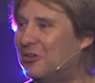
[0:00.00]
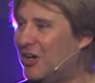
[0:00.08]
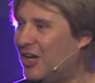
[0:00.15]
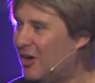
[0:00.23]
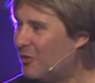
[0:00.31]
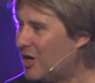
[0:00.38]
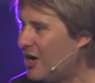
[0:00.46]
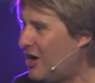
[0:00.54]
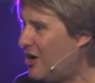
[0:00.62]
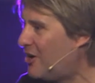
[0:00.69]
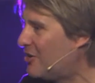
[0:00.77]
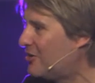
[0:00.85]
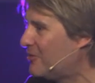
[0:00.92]
here we
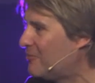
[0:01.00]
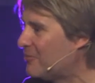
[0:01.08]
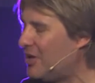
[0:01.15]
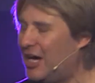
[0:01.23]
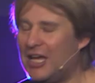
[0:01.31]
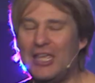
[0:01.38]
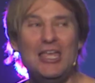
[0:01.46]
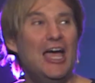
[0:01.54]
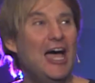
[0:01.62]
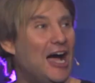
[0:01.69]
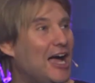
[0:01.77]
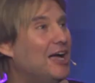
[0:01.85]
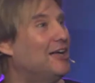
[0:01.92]
go. Like,
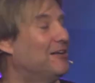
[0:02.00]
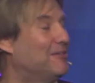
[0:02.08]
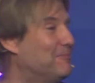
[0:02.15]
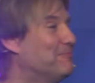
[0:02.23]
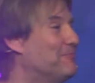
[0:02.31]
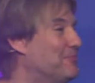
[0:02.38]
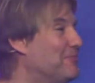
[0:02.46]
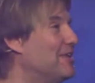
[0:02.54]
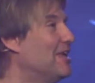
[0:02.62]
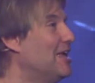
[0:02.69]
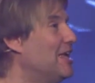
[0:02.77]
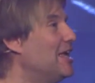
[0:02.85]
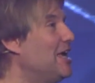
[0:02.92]
yeah.
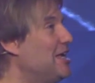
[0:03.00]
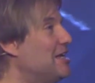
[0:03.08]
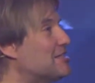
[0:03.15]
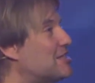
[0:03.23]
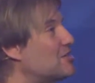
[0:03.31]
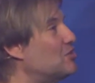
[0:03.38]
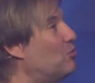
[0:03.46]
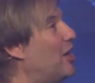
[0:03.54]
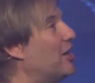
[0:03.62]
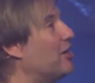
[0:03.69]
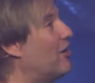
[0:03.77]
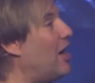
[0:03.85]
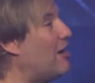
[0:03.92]
He just doesn't want
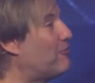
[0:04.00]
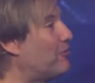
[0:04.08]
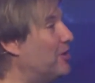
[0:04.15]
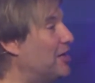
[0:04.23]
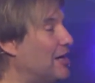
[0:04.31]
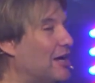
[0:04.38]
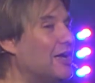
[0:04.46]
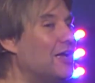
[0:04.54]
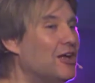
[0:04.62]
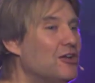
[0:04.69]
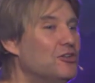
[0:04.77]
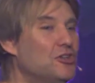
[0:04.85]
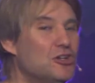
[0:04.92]
your offering.
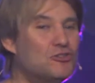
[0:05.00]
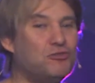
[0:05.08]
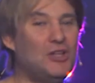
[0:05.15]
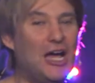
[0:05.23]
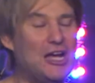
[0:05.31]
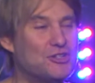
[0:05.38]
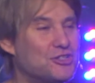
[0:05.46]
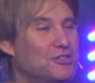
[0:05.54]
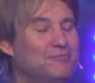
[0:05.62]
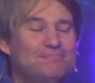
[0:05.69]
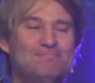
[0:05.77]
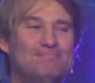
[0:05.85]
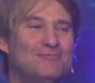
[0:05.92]
Newsflash.
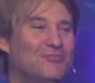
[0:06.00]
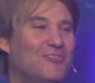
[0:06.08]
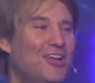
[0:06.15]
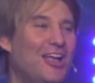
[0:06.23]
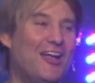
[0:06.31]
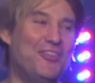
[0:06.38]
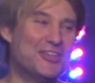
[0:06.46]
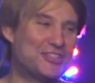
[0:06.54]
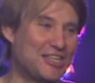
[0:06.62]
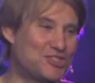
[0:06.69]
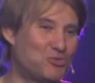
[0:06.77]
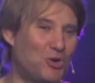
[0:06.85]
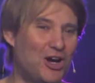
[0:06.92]
And this
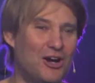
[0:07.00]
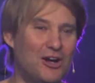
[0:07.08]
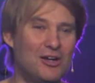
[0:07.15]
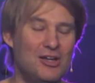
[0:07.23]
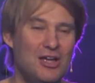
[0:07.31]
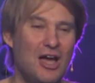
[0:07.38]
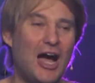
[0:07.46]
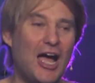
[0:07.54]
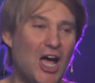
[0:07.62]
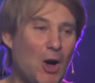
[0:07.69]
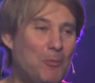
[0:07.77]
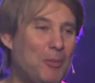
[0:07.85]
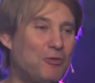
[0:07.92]
is where I
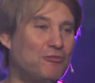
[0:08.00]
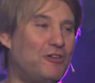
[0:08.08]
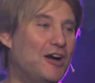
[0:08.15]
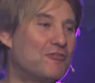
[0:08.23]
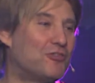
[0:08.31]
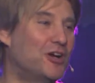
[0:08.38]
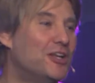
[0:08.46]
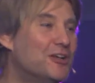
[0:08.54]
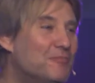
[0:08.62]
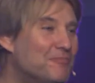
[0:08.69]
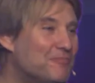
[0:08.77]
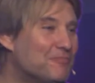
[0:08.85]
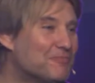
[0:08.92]
help people find freedom.
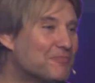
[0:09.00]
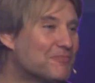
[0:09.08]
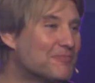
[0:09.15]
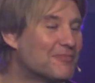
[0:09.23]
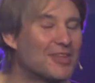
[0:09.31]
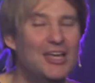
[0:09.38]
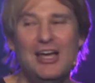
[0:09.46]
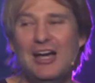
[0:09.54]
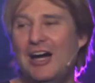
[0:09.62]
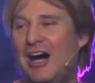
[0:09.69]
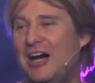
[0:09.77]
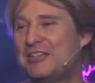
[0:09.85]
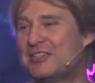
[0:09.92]

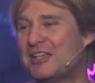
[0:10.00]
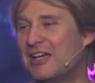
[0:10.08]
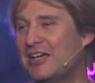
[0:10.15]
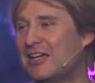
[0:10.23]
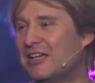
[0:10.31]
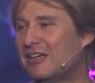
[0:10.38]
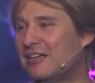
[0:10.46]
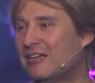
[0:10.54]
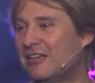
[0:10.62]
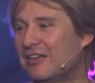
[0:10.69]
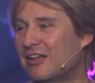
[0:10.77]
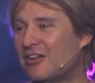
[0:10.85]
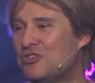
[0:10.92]
I say,
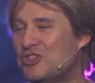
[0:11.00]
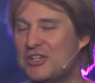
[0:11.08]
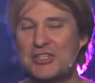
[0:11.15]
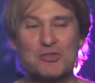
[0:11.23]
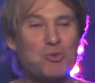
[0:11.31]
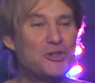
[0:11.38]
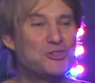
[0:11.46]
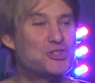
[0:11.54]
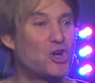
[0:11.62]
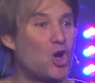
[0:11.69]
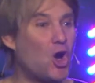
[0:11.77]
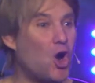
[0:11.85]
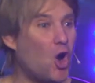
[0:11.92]
Jesus wants your
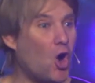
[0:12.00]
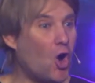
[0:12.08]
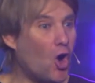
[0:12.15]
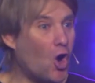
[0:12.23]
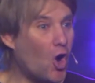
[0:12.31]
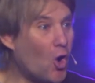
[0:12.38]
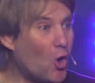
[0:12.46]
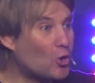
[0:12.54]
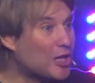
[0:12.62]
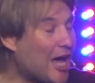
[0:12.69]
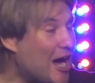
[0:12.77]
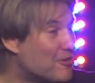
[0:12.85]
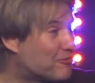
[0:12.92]
whole
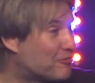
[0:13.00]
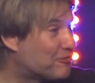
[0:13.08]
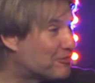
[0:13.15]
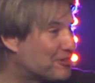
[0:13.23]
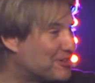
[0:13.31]
life.